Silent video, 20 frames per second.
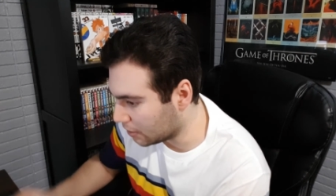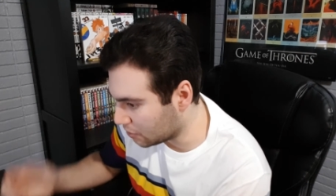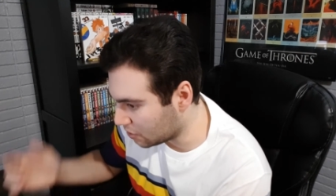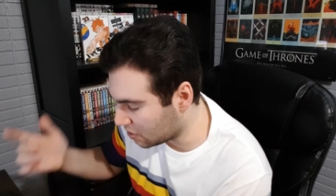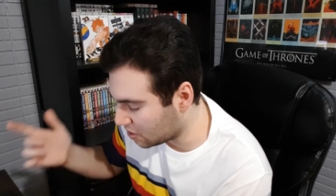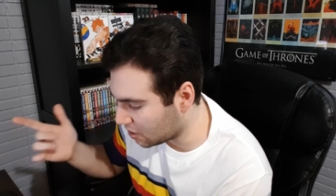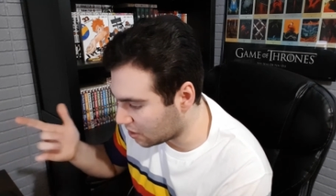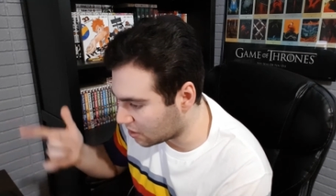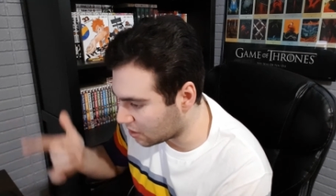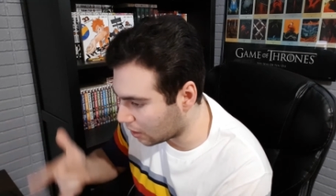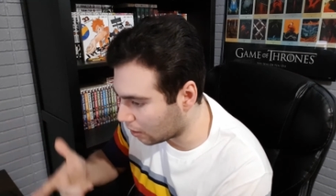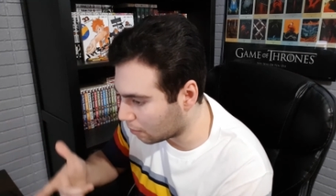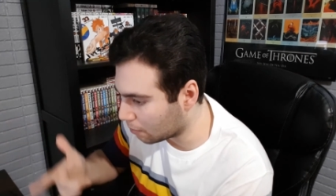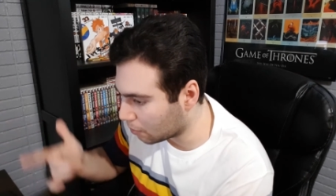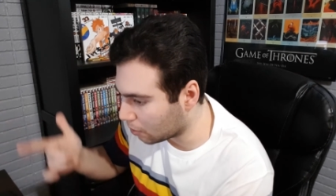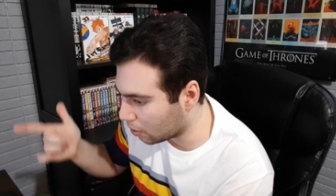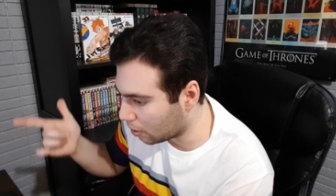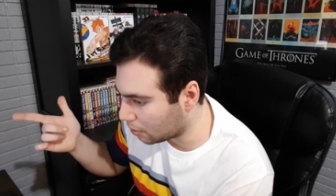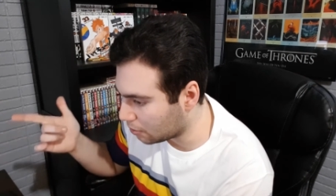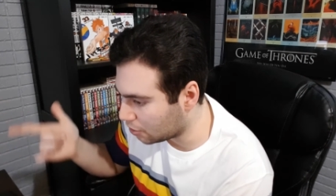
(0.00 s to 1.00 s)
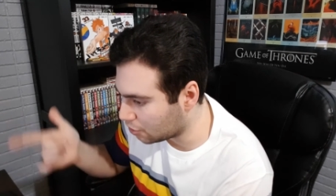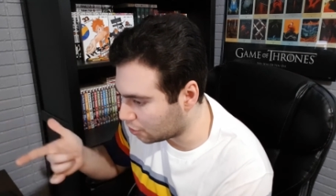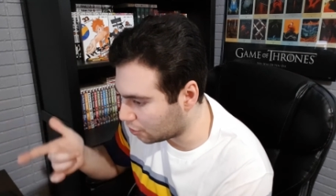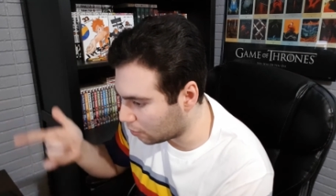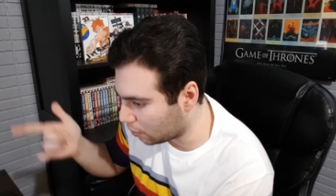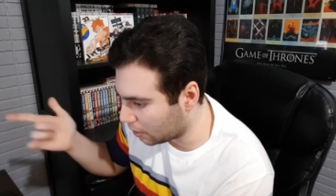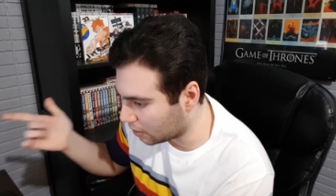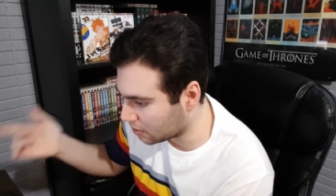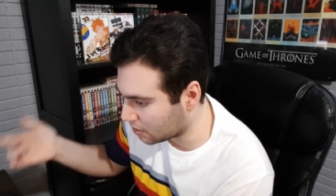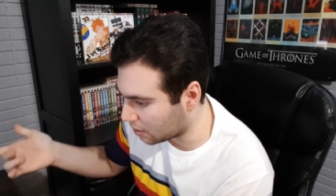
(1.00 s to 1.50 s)
As you see Sawamura,
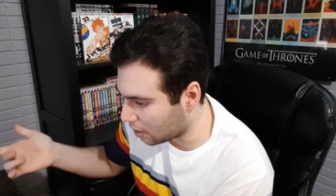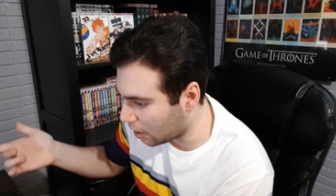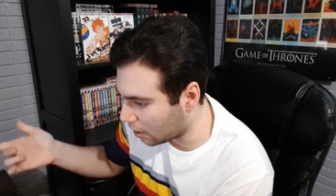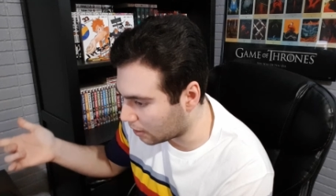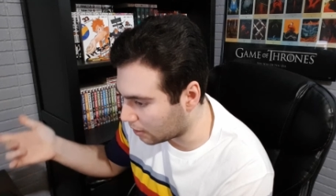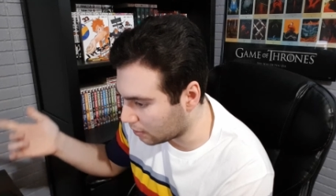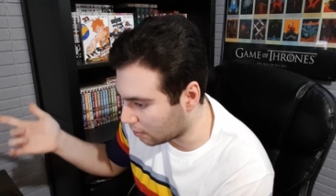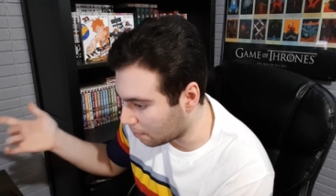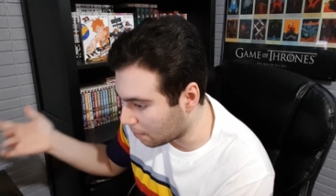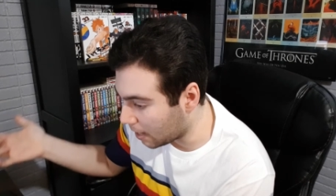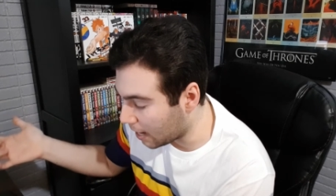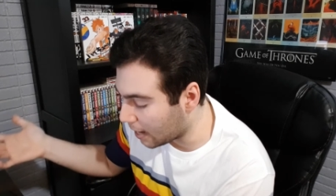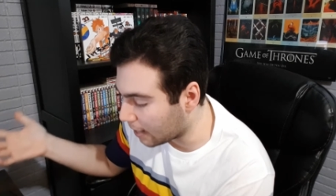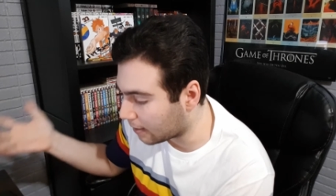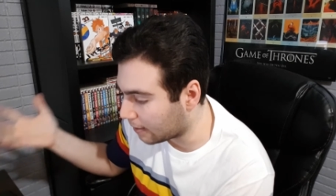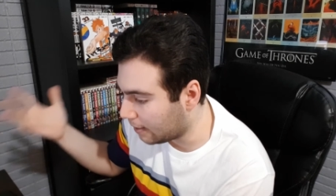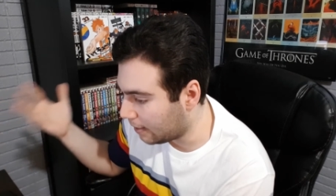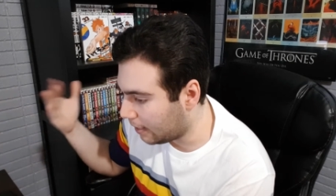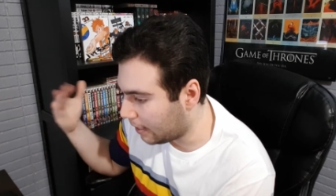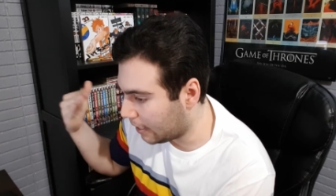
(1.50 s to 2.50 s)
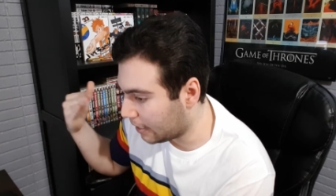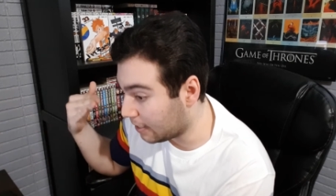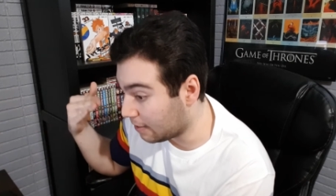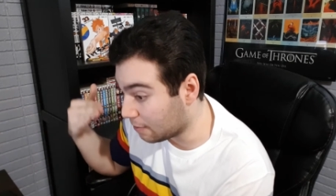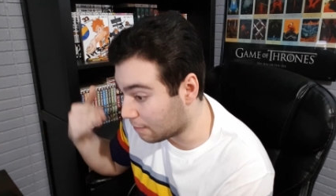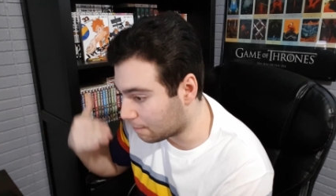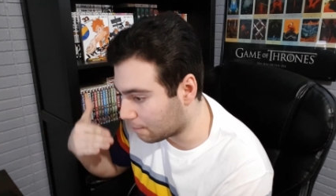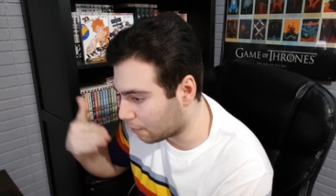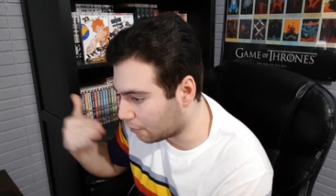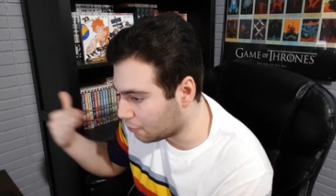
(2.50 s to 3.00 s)
Nishinoya, and Tanaka in the back, and
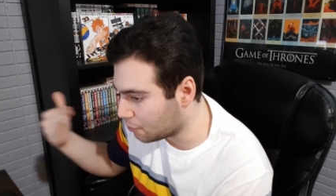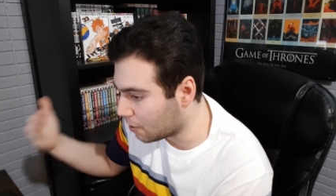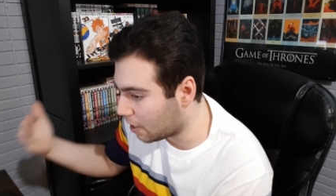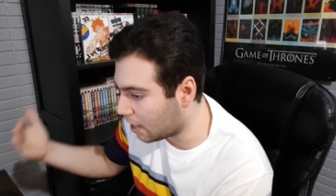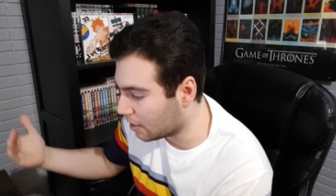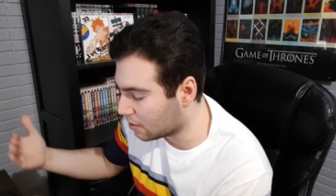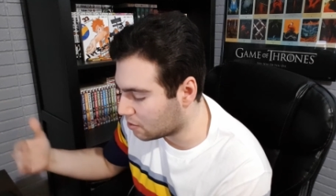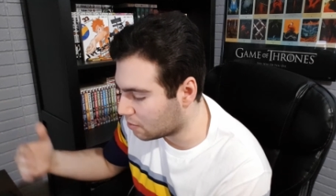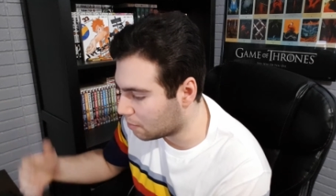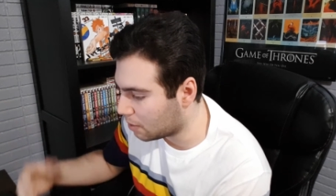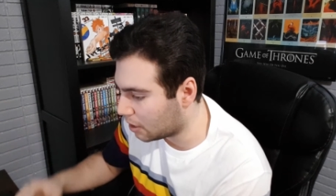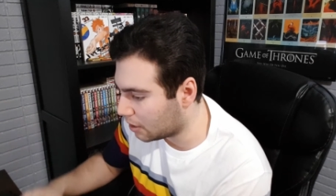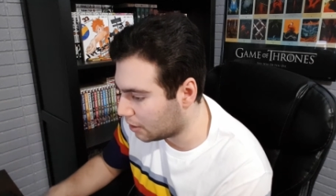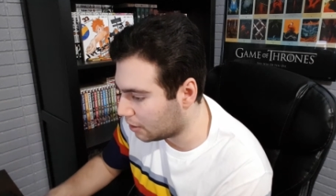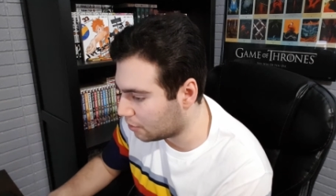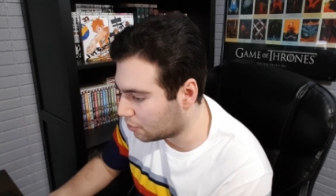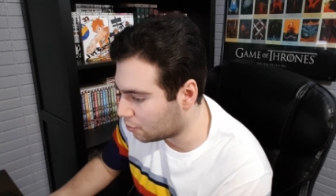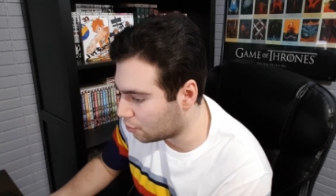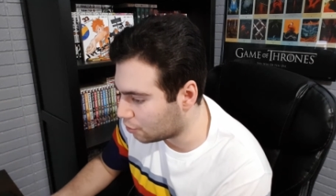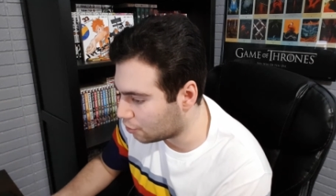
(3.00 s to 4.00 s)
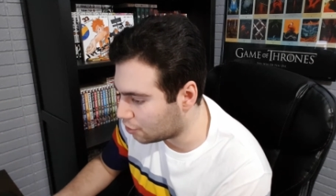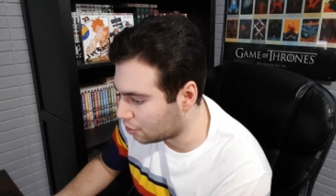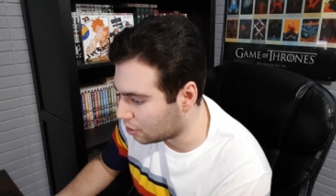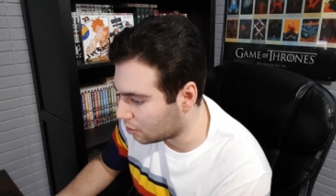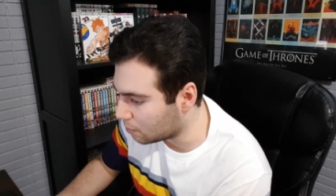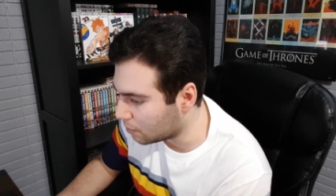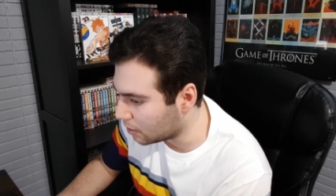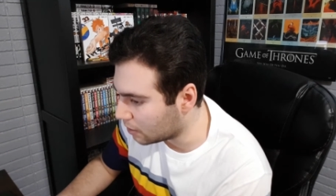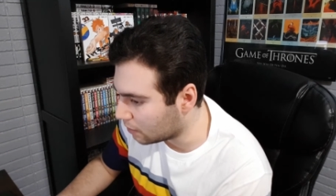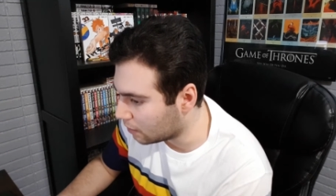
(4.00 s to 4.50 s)
in the front you got Azumane,
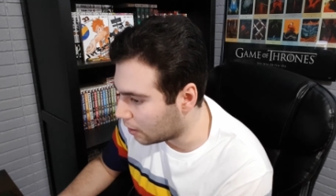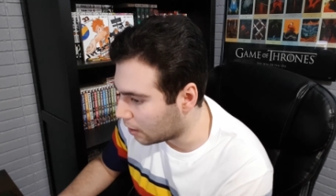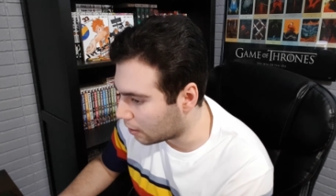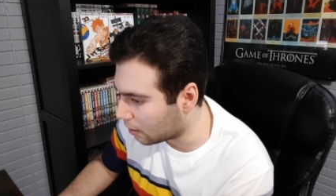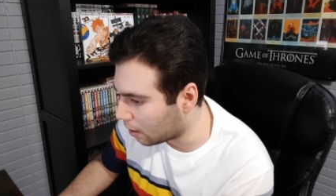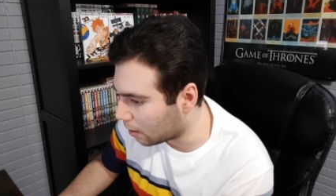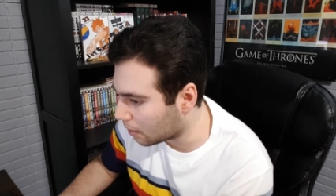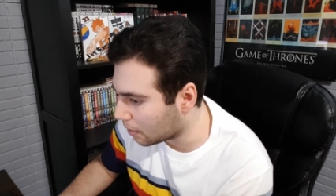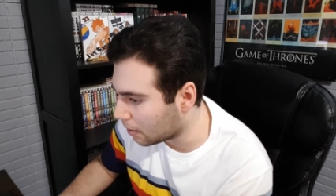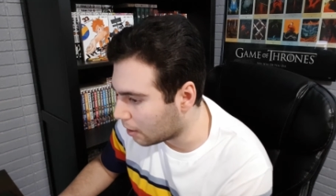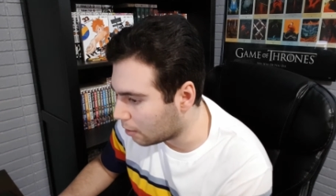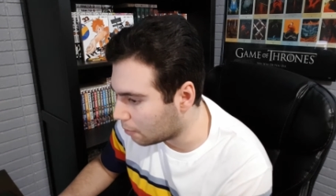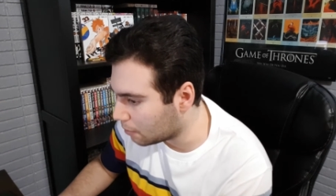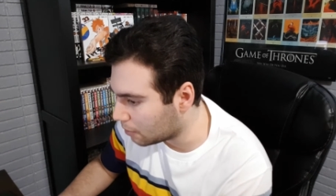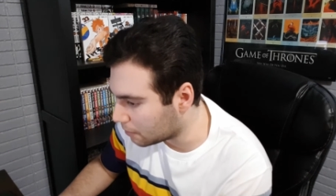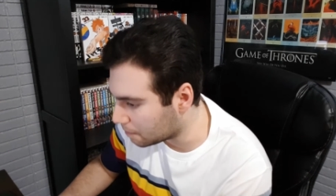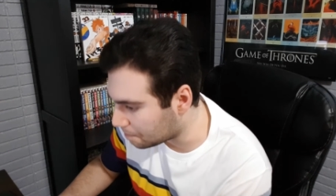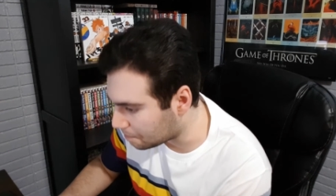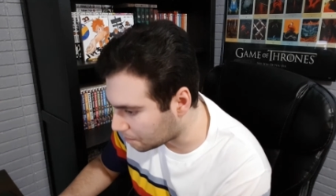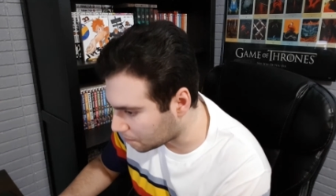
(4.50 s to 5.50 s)
Tsukishima, and uh, Kageyama.